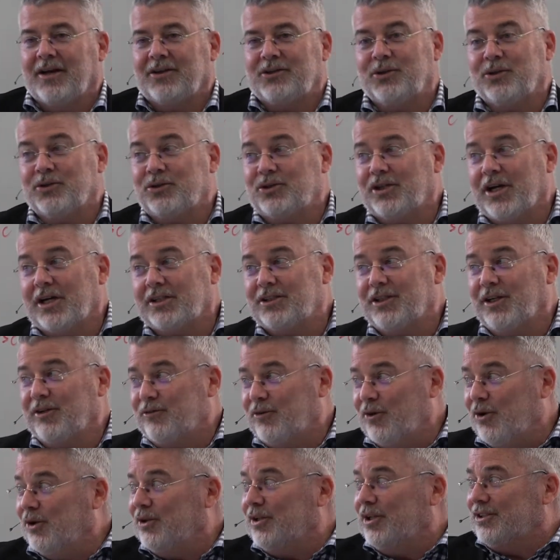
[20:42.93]
Too sexy
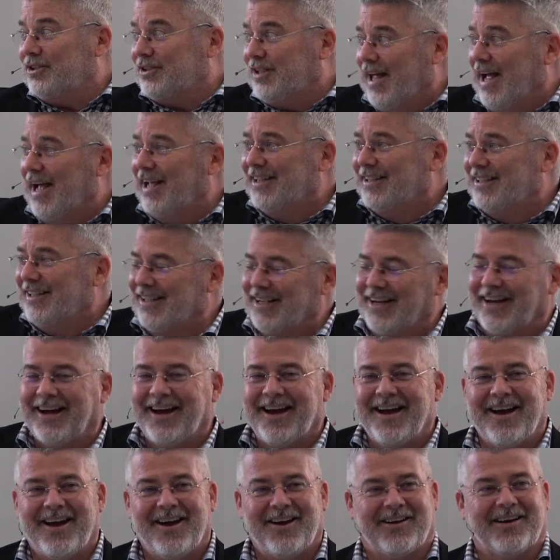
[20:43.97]
for this class.
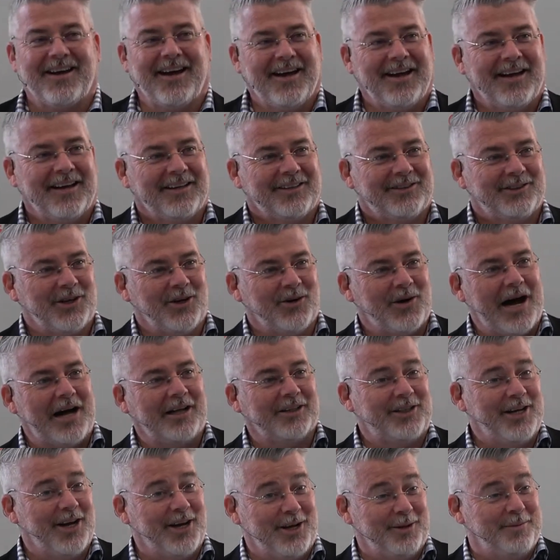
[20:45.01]
Okay, so
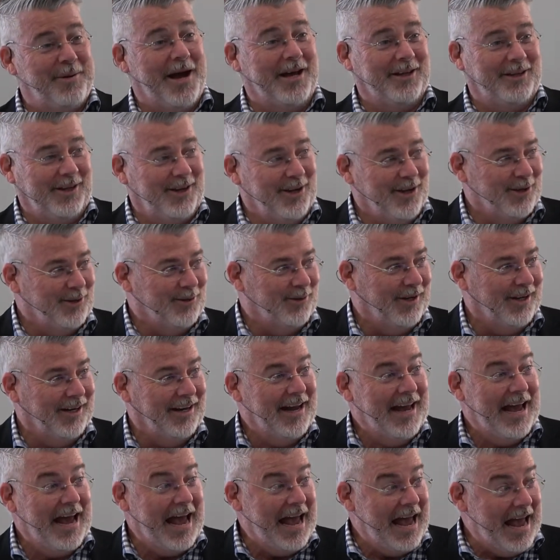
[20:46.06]
I'll tell you about the other one.
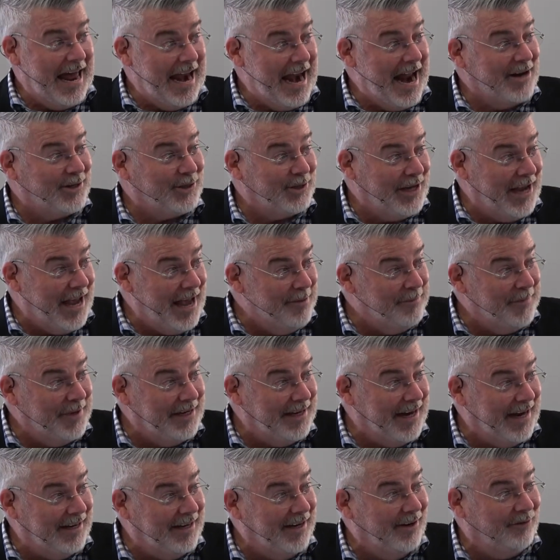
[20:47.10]
It actually
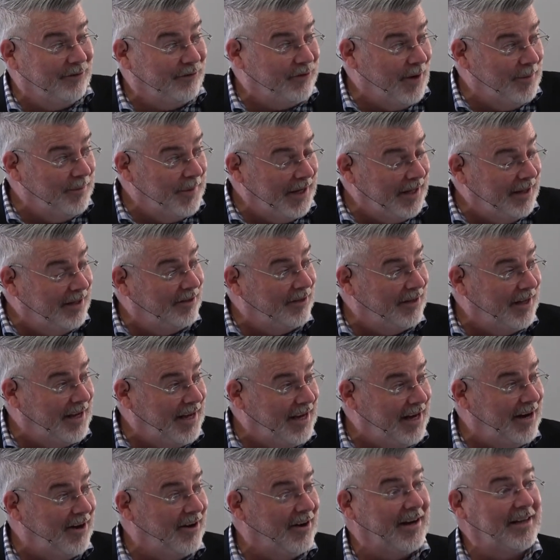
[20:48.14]
emanated from
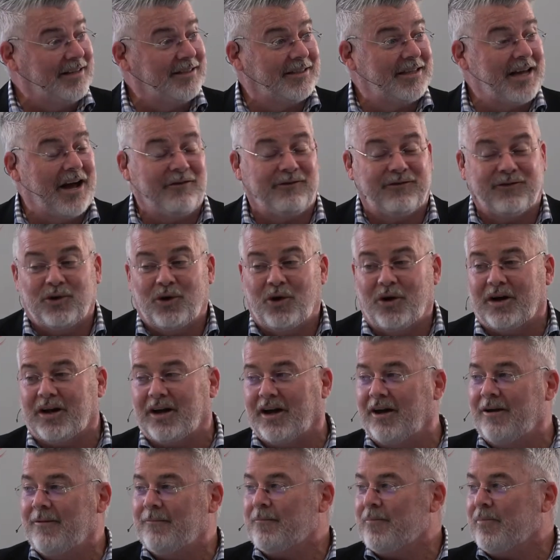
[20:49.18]
here in South
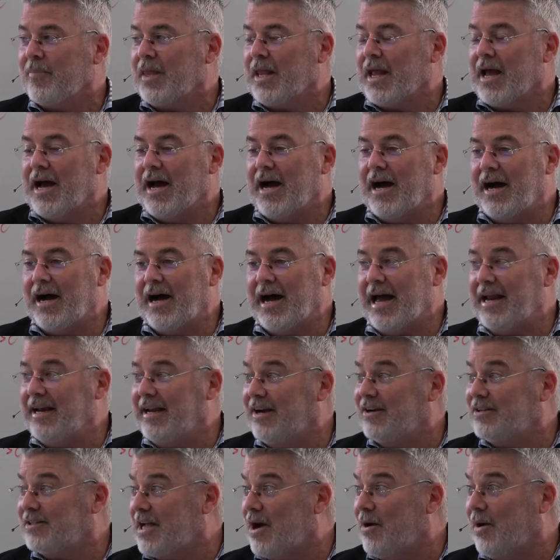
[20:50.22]
Florida, and
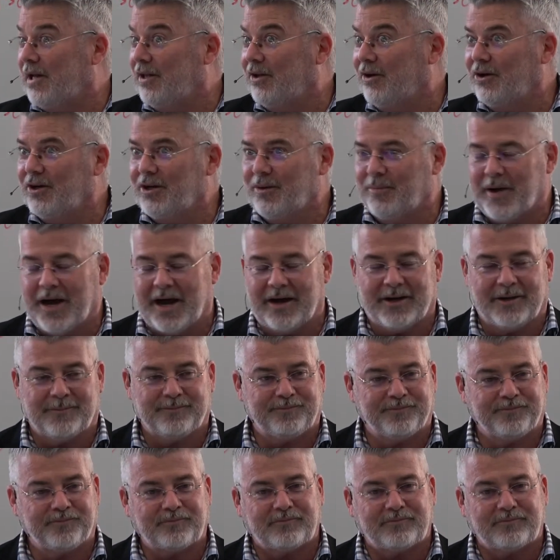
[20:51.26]
here's how I learned about it.